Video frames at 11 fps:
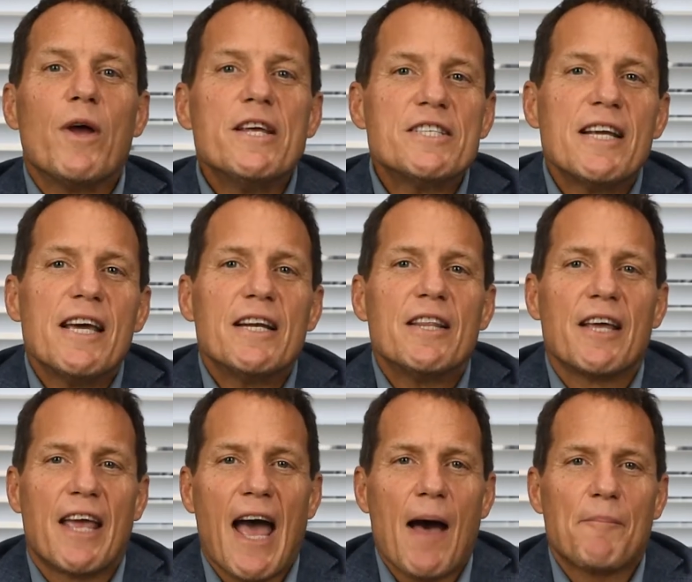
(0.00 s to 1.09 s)
We stand in
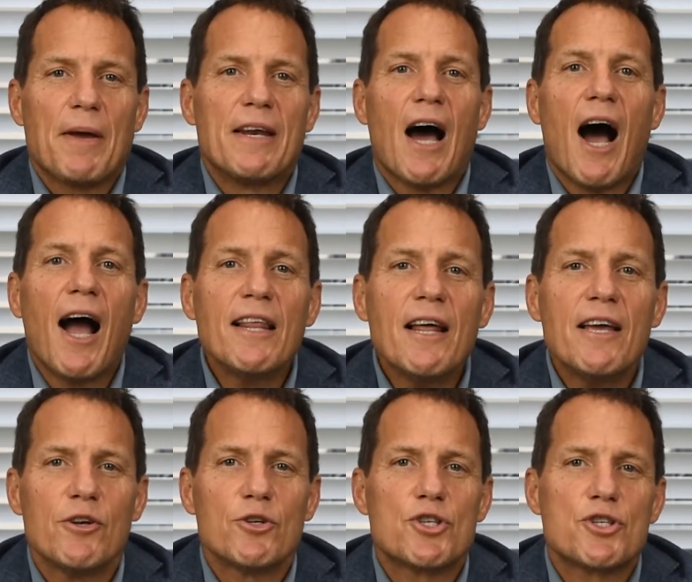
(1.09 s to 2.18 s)
the gap and
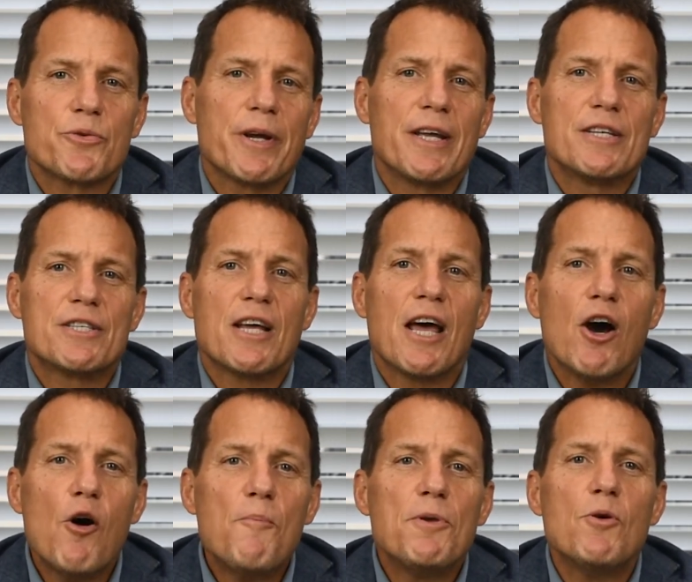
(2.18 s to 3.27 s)
highlight your strengths to
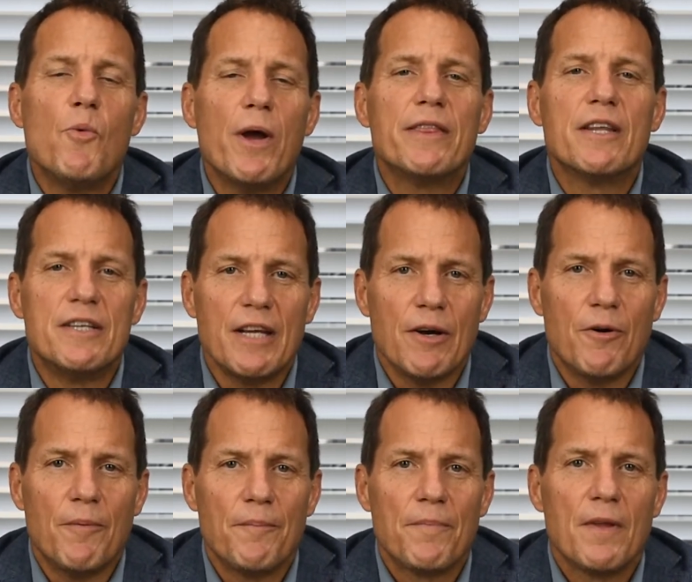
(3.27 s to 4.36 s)
help you win the deal.